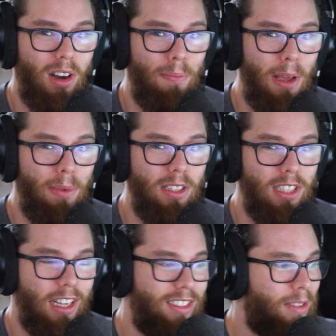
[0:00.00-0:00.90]
Maybe
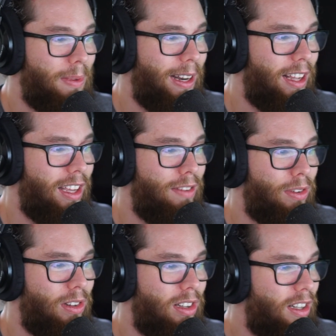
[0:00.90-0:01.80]
she had some kind of
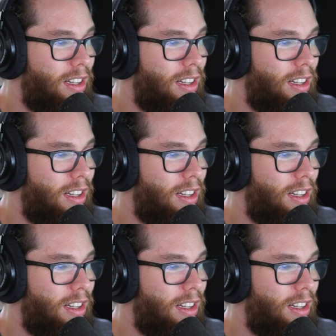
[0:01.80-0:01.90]
evil